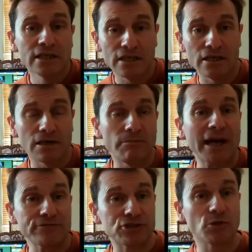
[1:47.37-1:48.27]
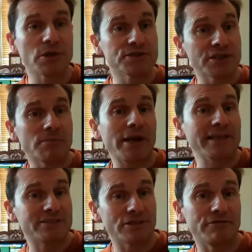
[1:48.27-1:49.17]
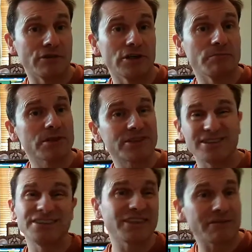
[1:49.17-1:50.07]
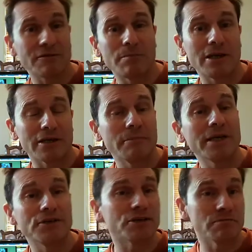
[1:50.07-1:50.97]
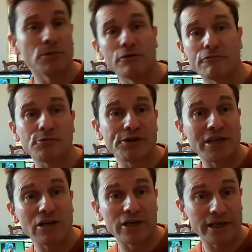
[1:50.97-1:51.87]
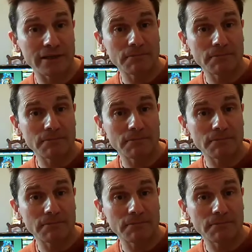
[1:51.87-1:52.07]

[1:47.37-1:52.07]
Battery ones are the best, I find, because then you don't have to plug them in, you can move them where you like.